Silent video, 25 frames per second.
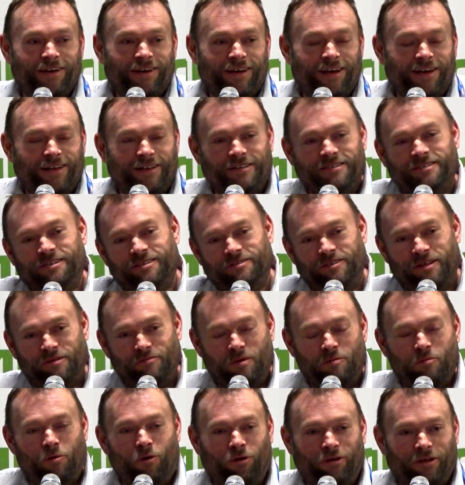And he says, then
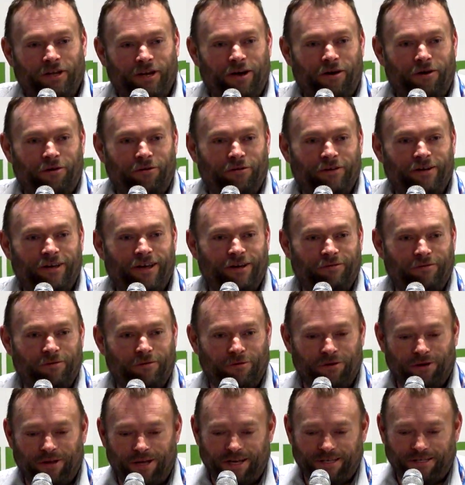we pulled it out and we
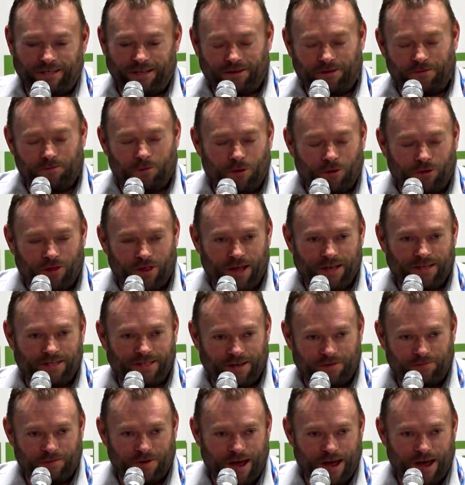realized that the both ends